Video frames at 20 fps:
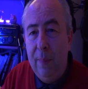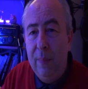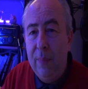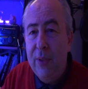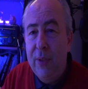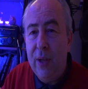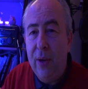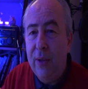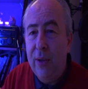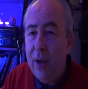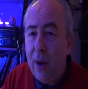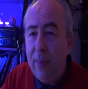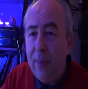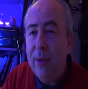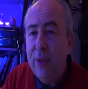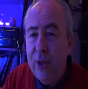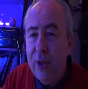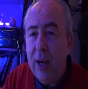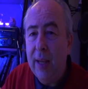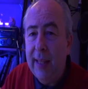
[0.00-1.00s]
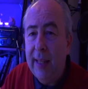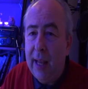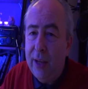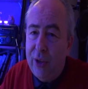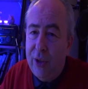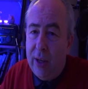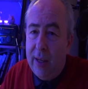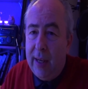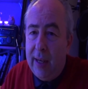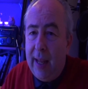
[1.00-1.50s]
So go and check that
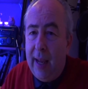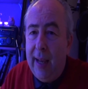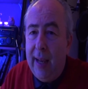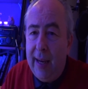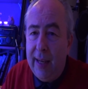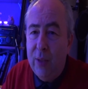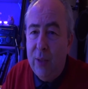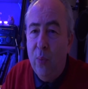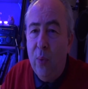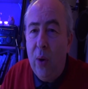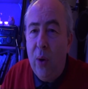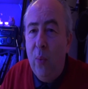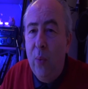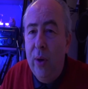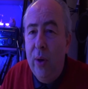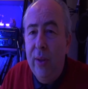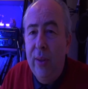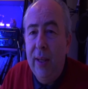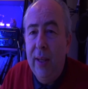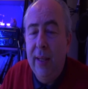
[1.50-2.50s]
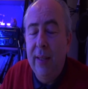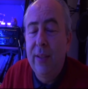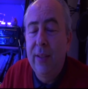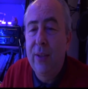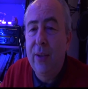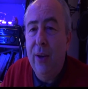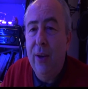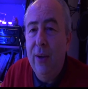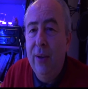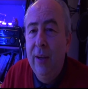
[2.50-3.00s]
channel out. It is well worth it.
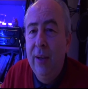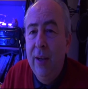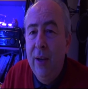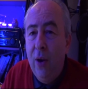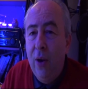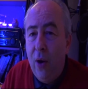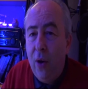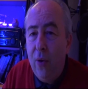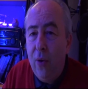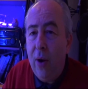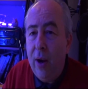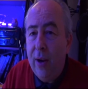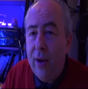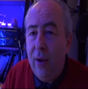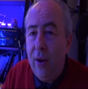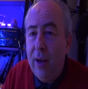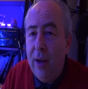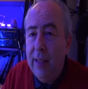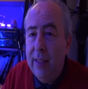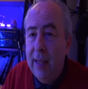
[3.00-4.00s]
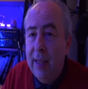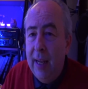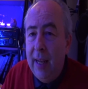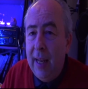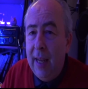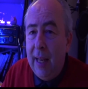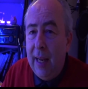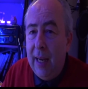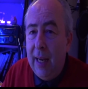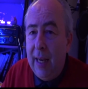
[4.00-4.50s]
So, alright guys,
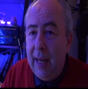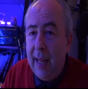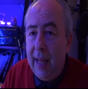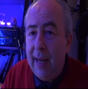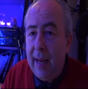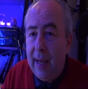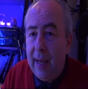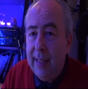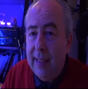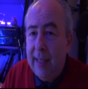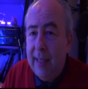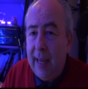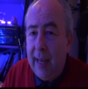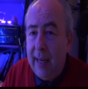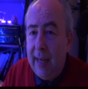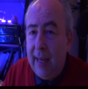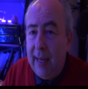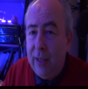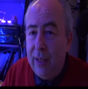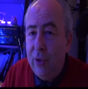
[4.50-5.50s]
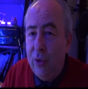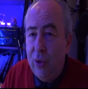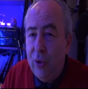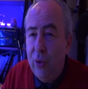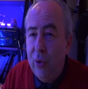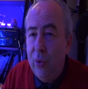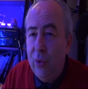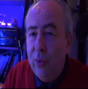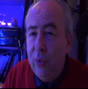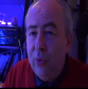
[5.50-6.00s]
let us get
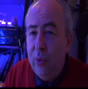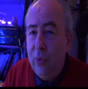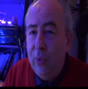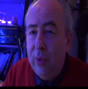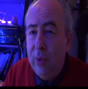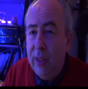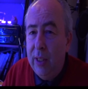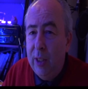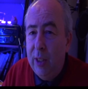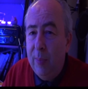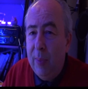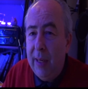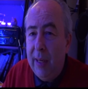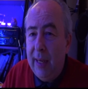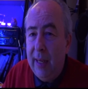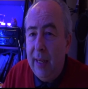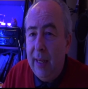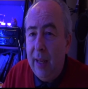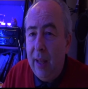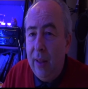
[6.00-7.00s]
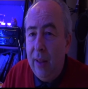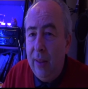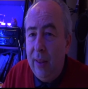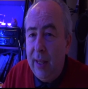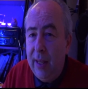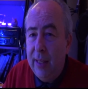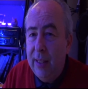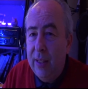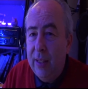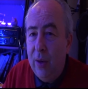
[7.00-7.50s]
into spinning
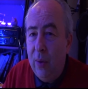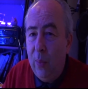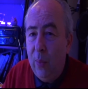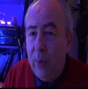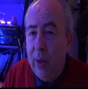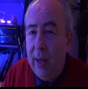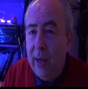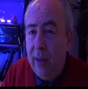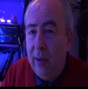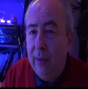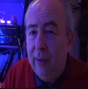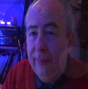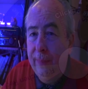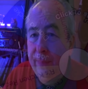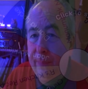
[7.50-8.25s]
this wheel.